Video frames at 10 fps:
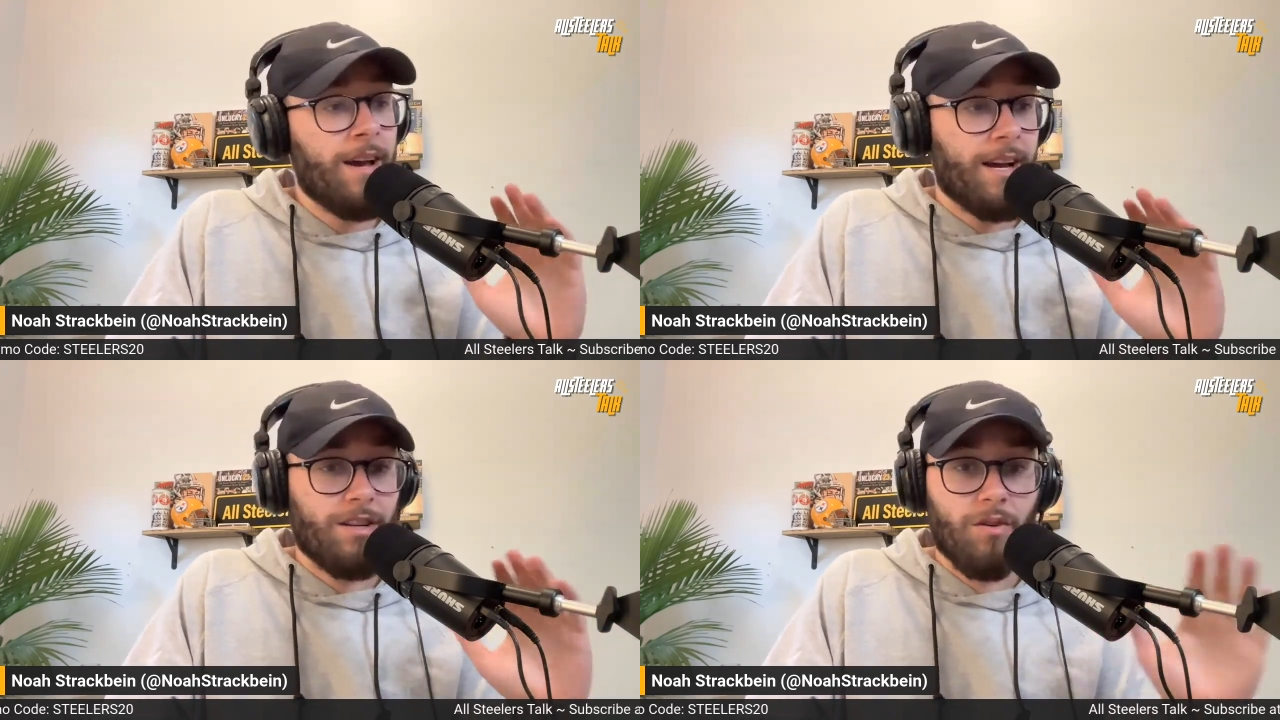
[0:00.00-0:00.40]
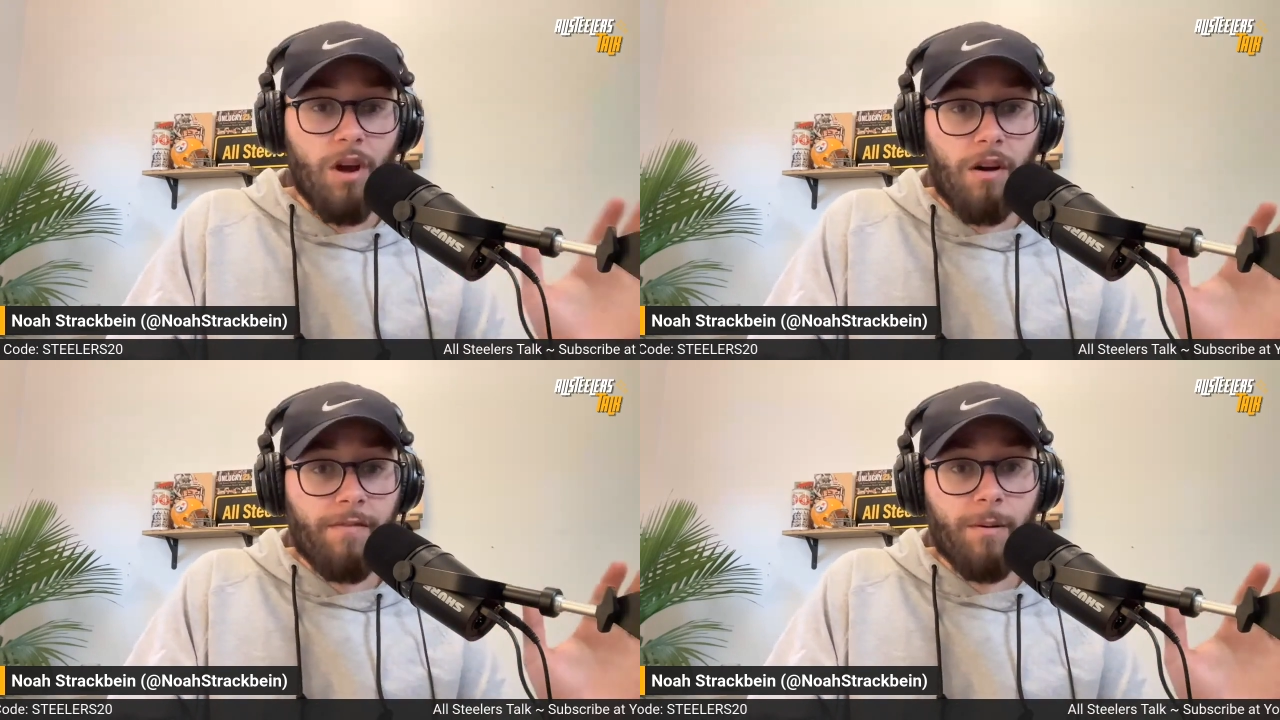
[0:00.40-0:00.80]
I don't
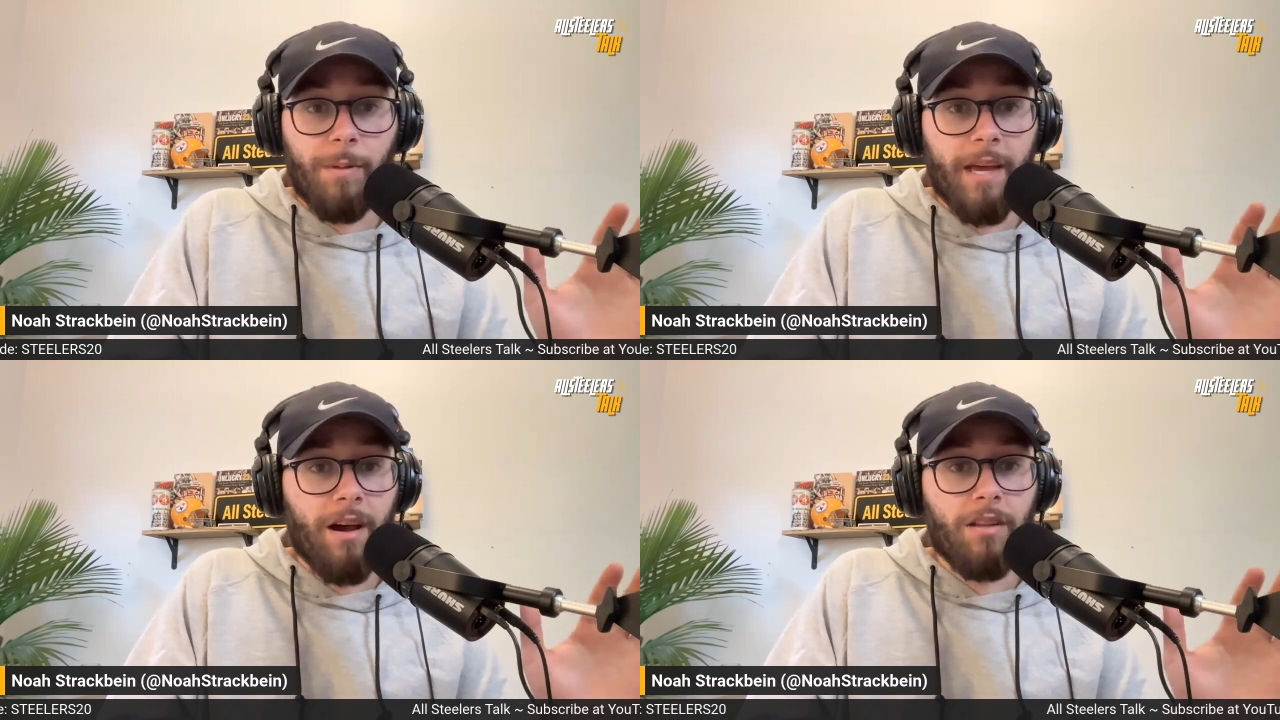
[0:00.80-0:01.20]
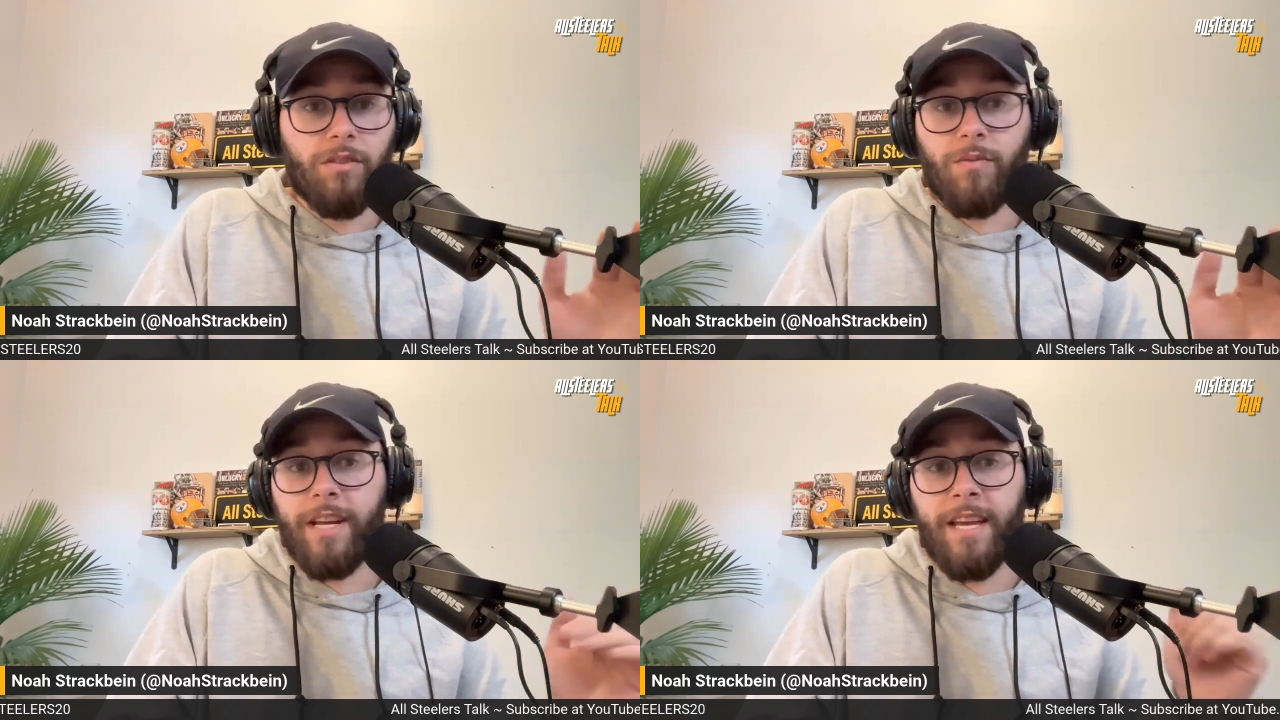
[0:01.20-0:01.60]
know if he'll play all
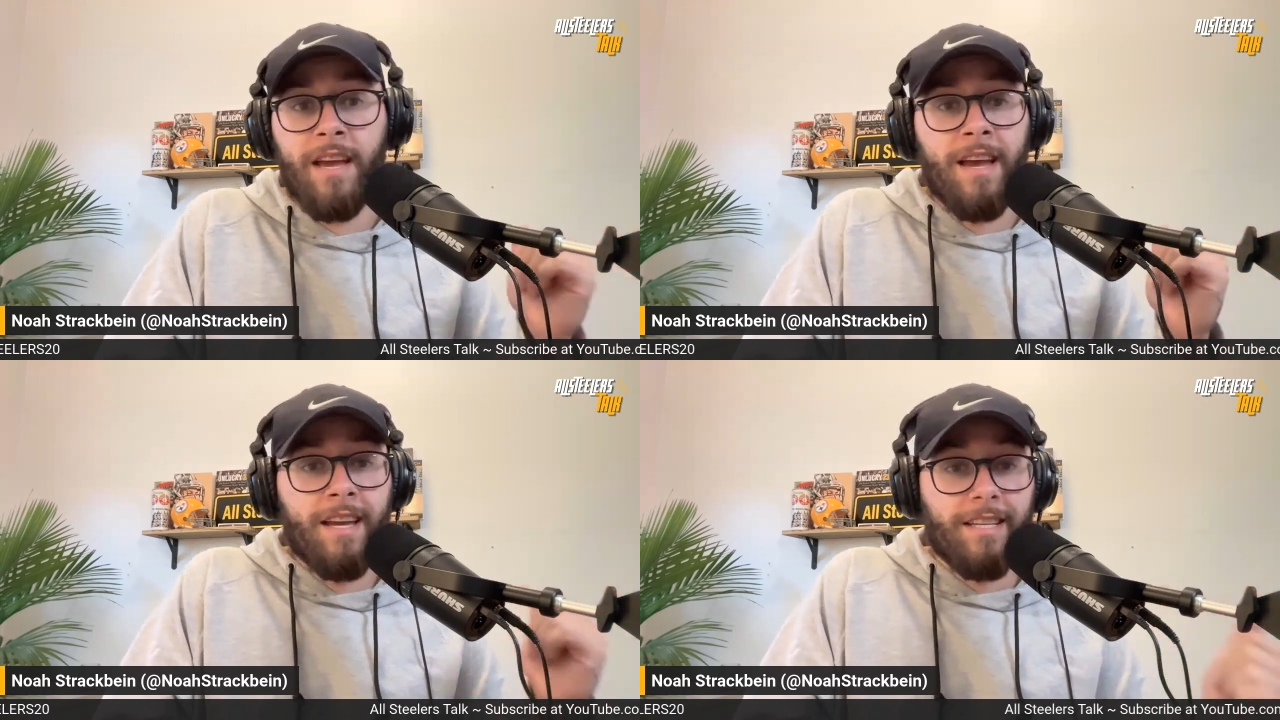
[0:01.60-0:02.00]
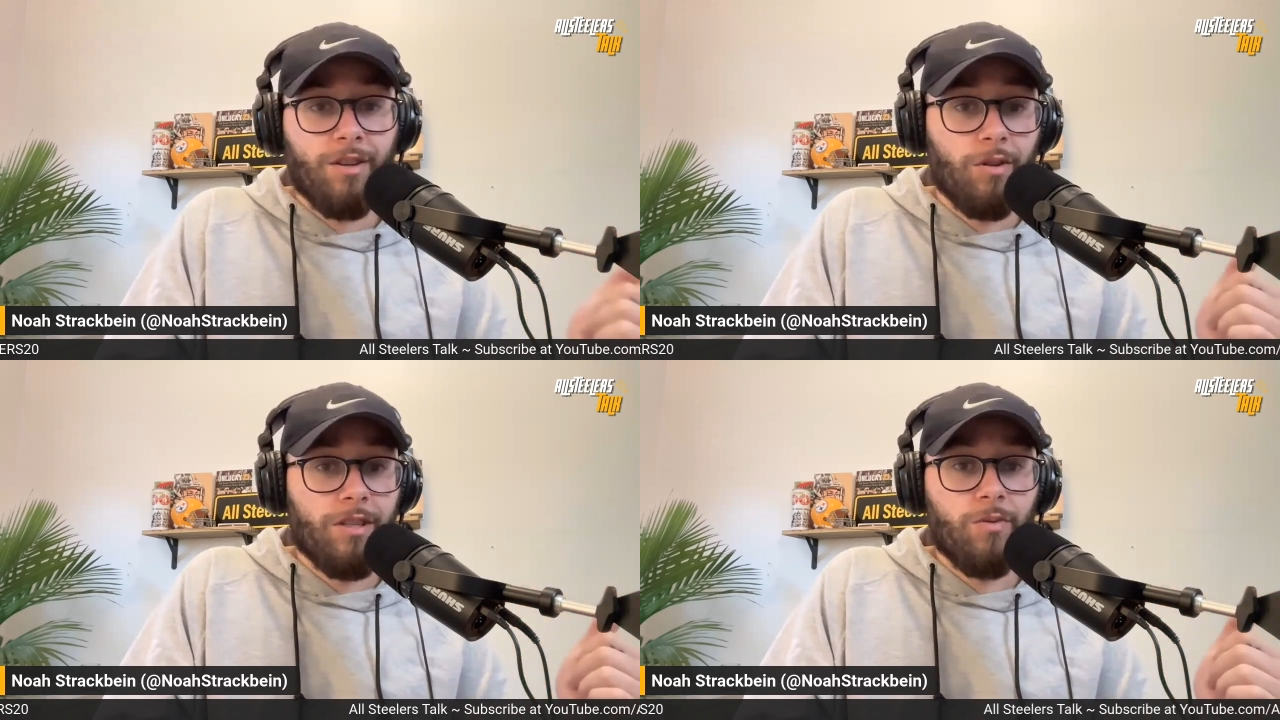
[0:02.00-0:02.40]
three. He's
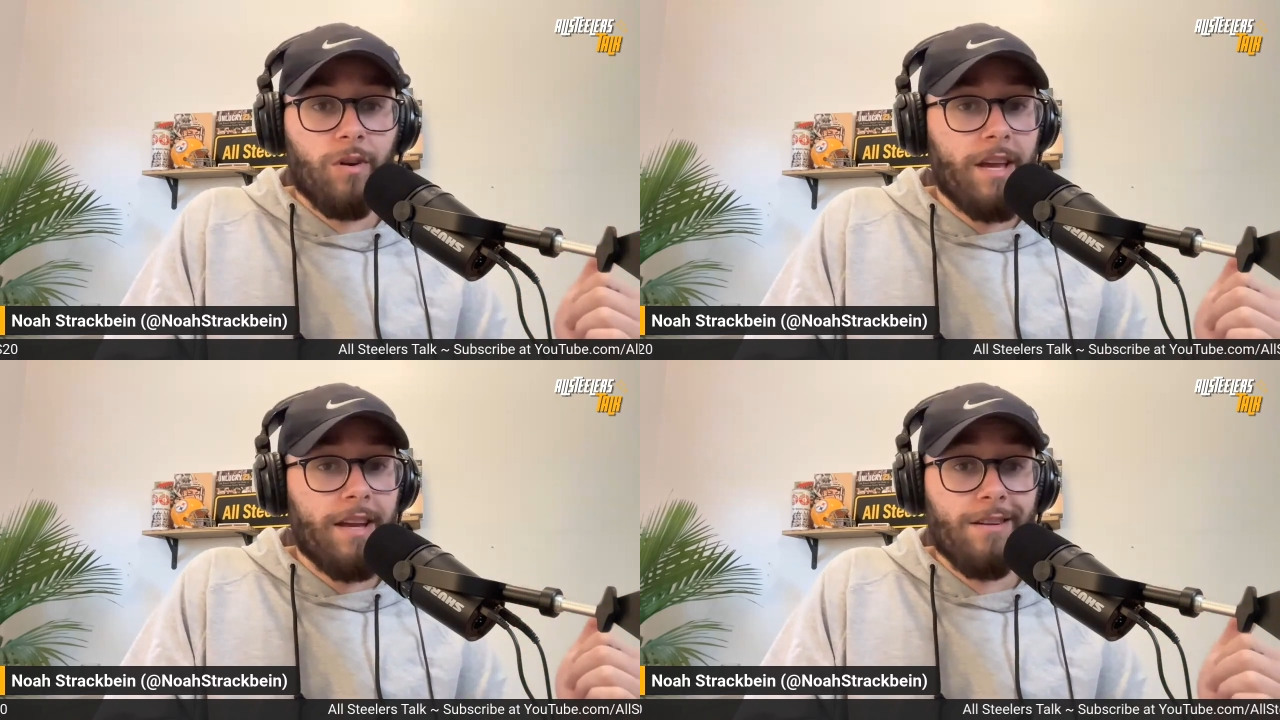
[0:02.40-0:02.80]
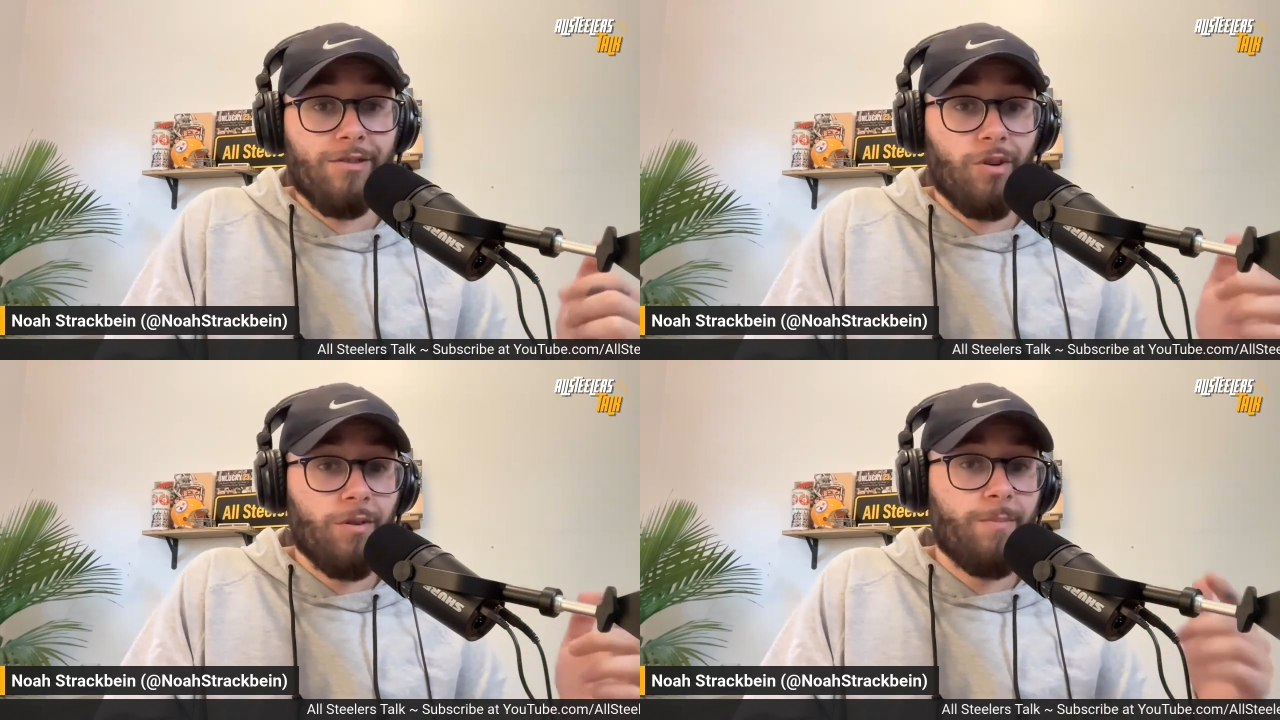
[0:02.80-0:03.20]
only 28
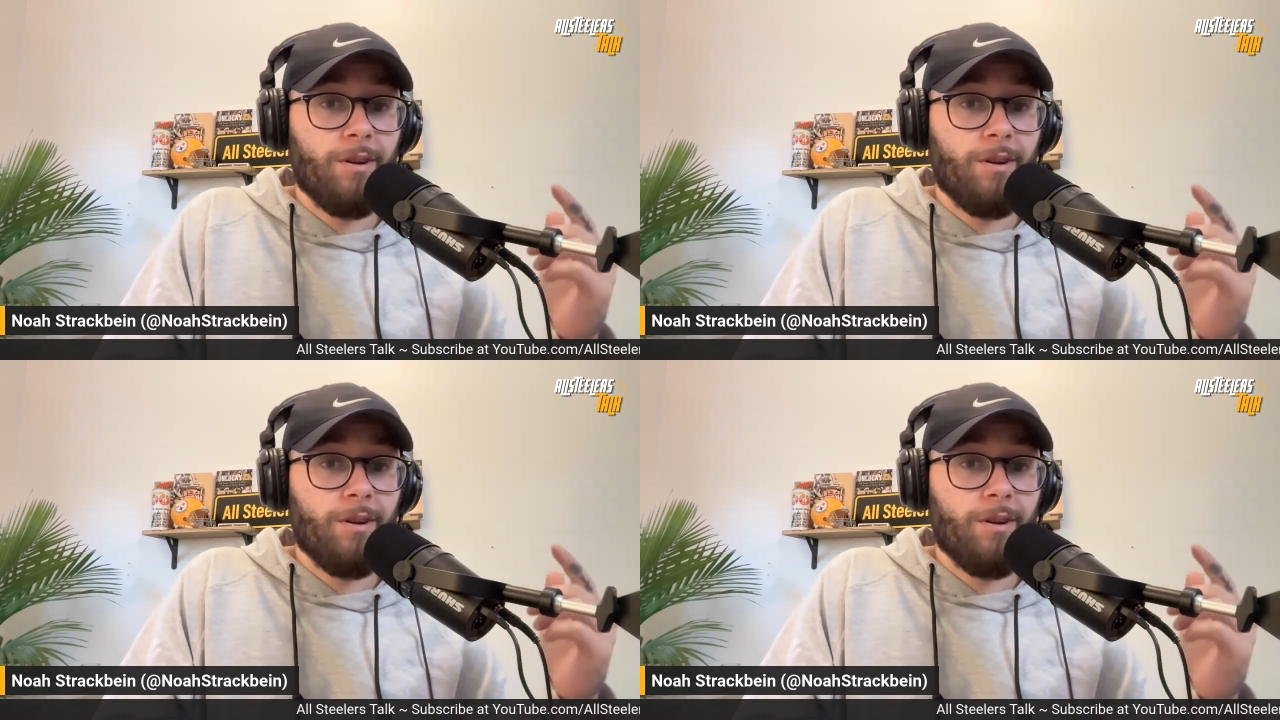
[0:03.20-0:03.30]
years old,